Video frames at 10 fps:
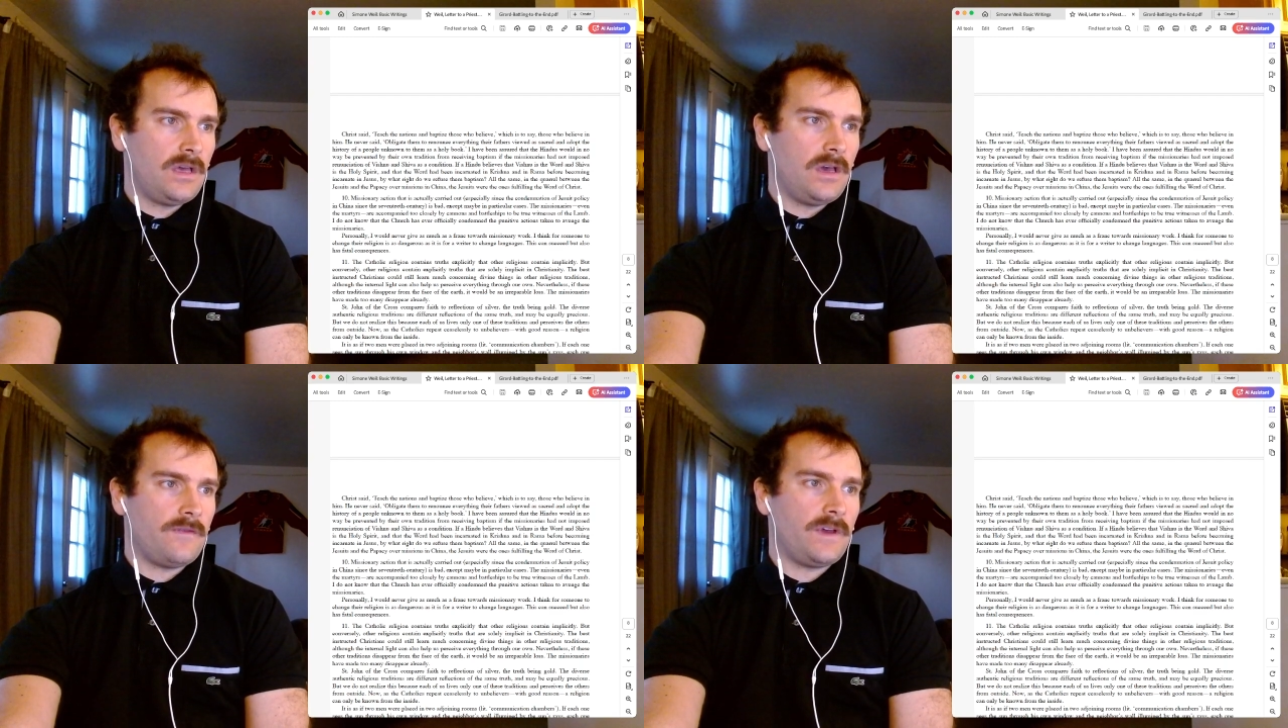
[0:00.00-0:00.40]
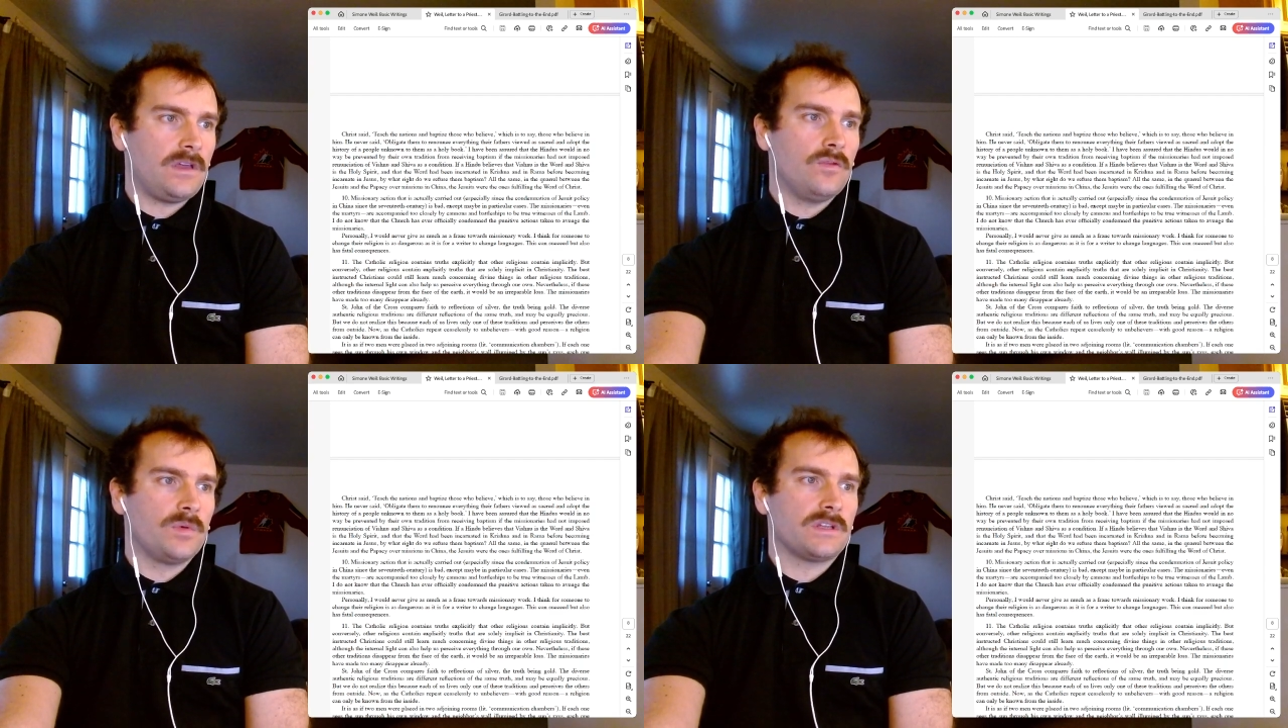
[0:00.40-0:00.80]
If a
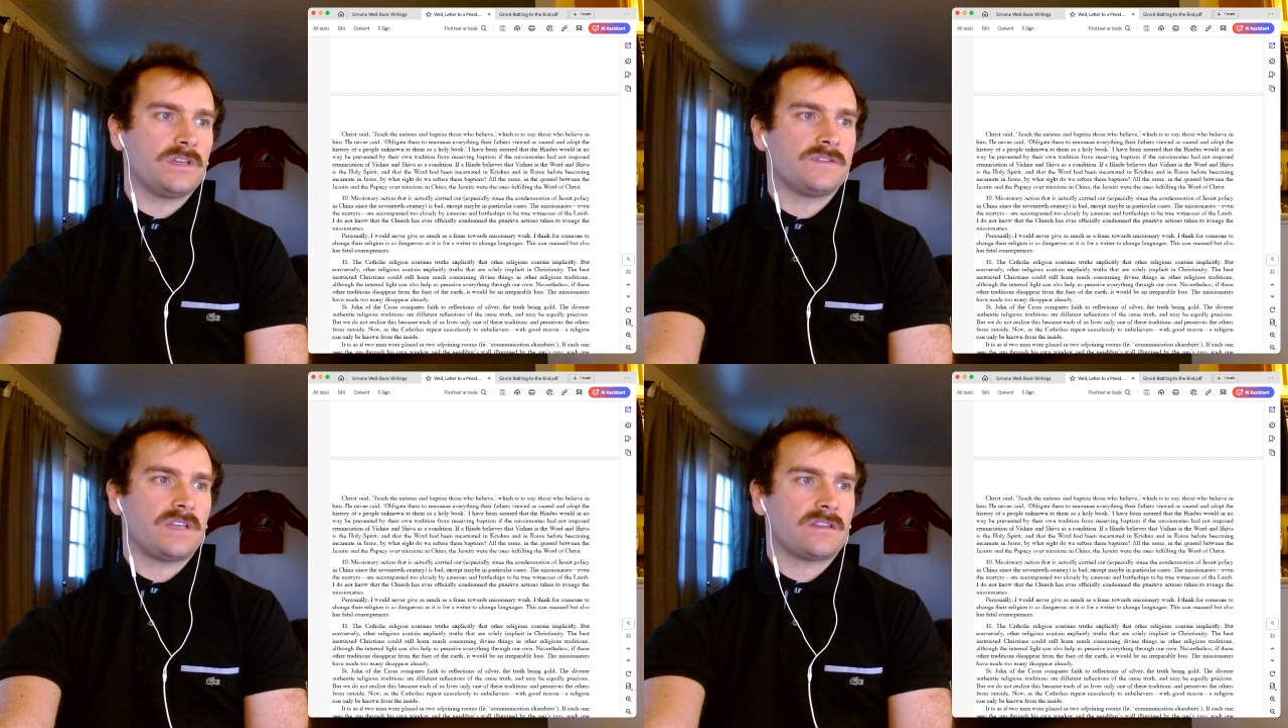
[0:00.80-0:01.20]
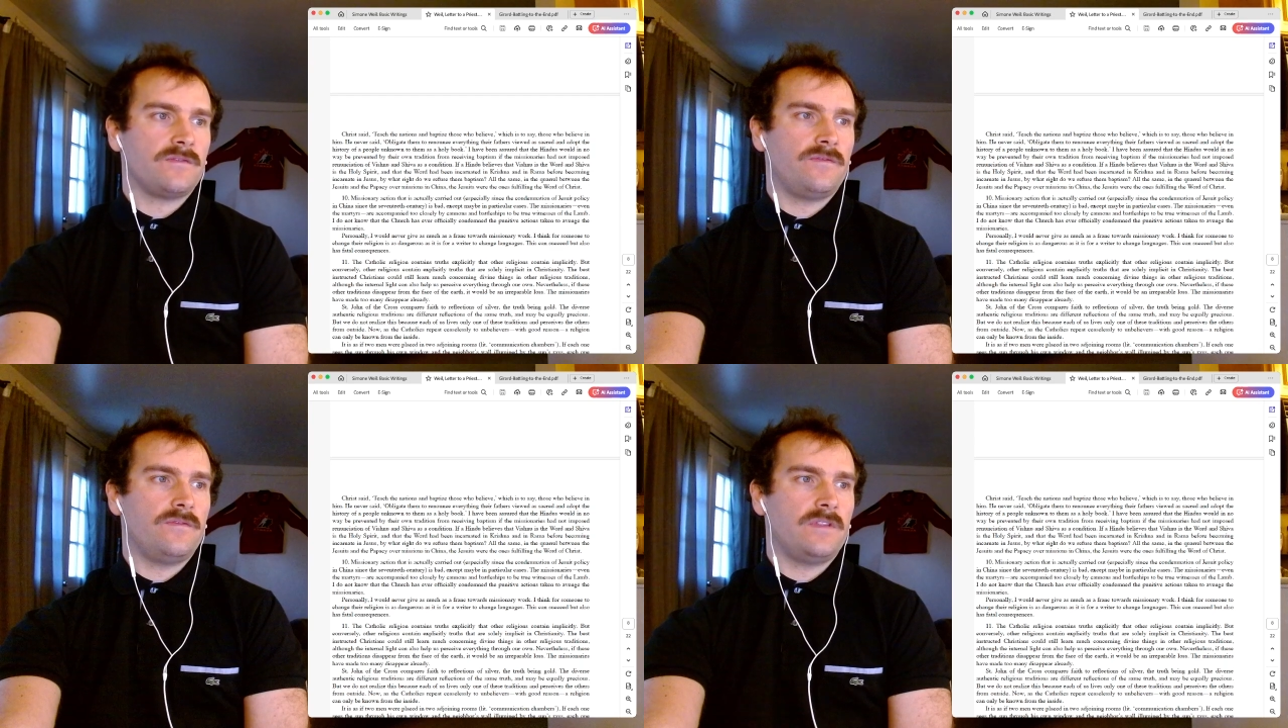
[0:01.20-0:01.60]
Hindu believes
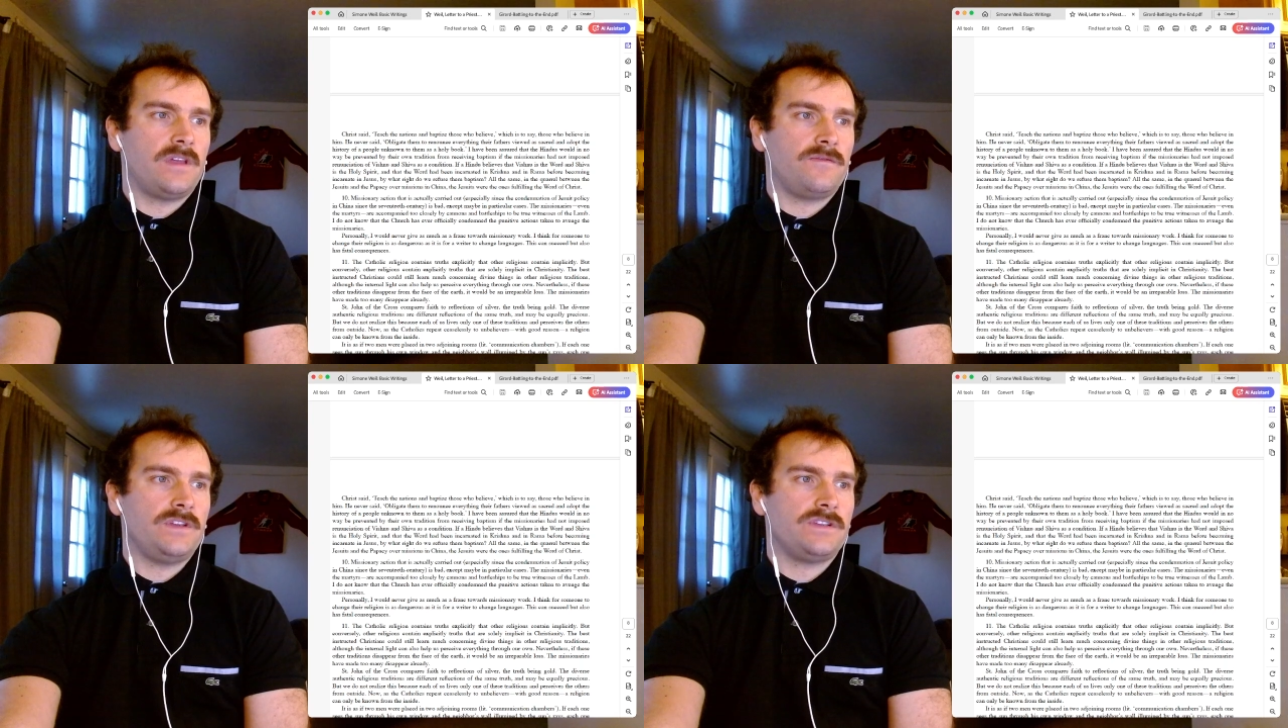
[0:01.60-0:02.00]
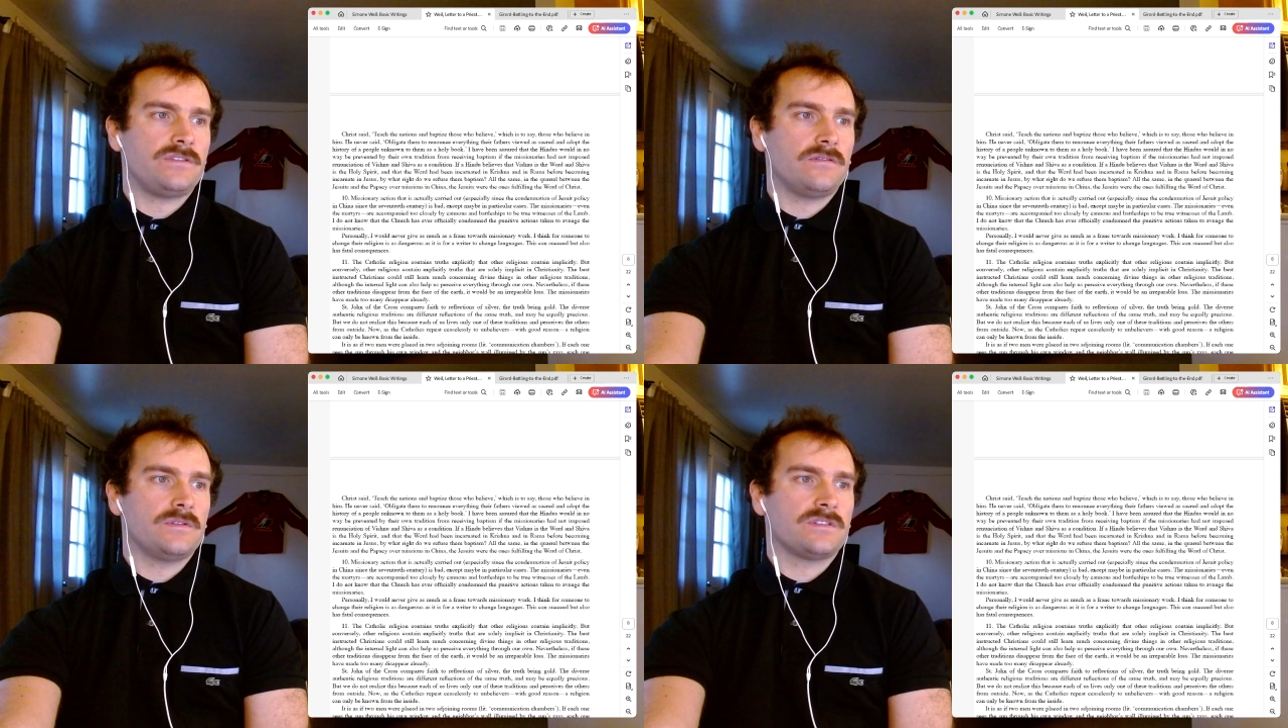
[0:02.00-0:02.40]
that
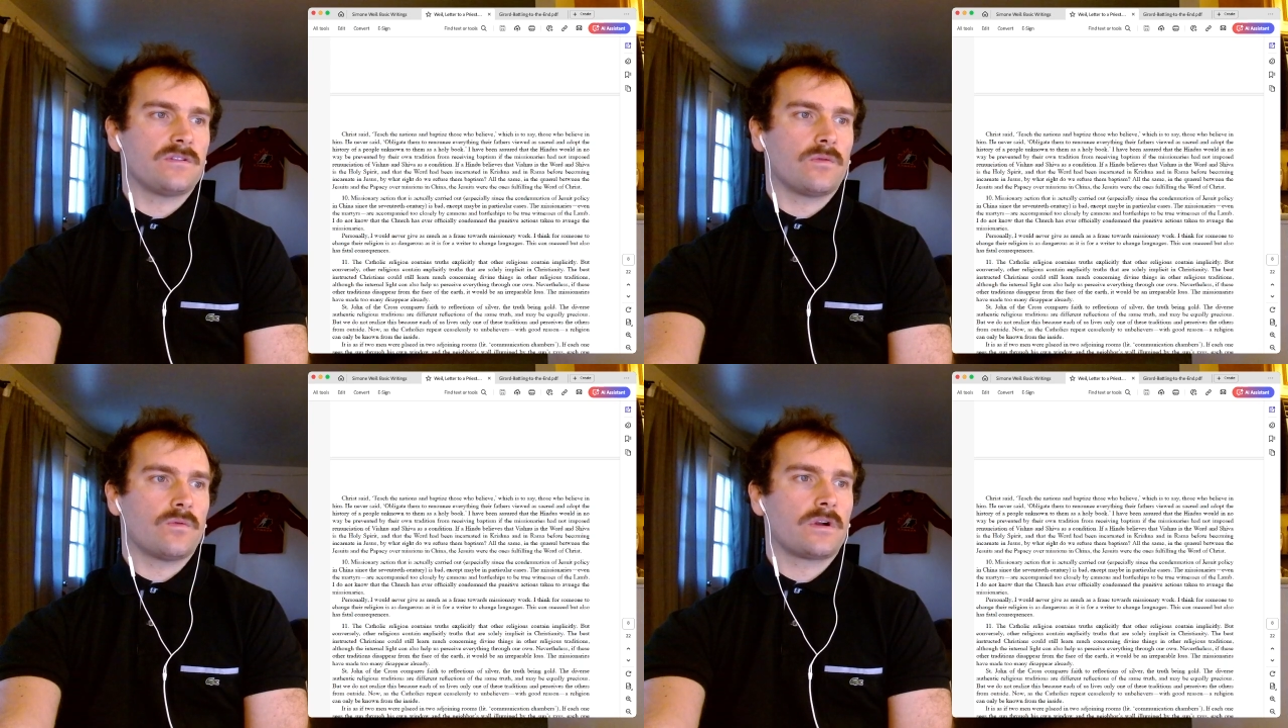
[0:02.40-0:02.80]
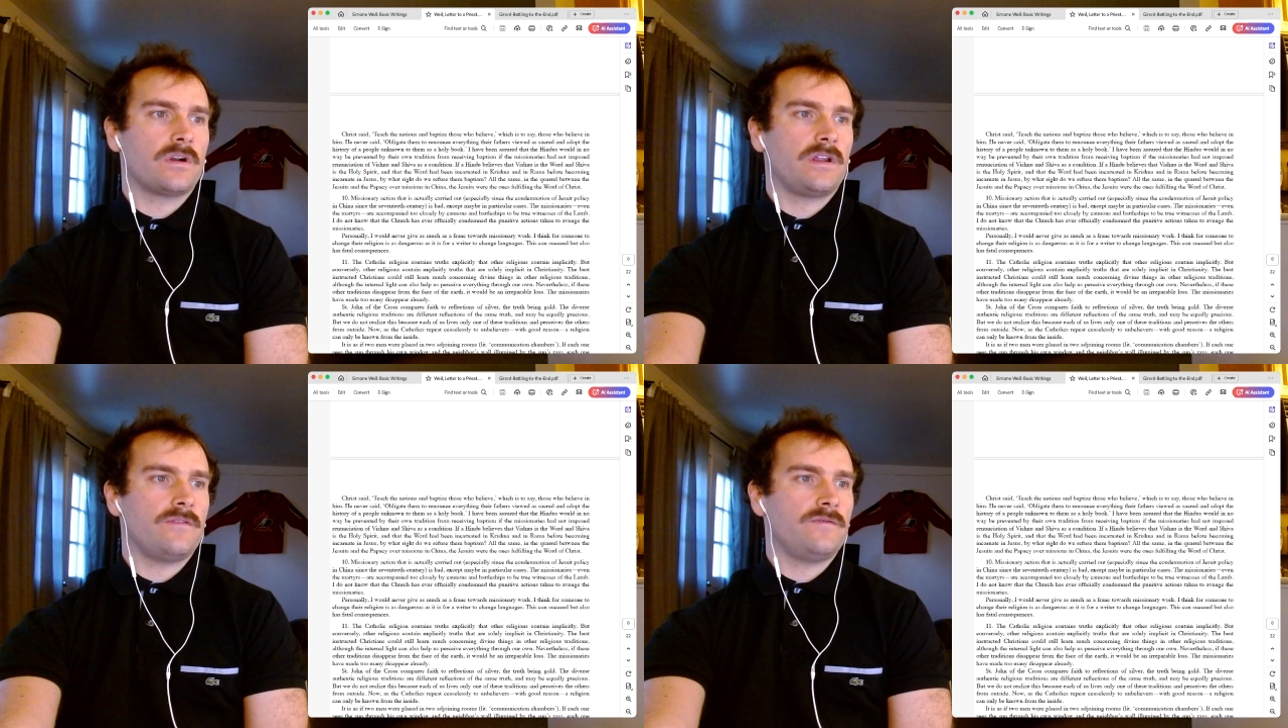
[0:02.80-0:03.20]
Vishnu is the Word and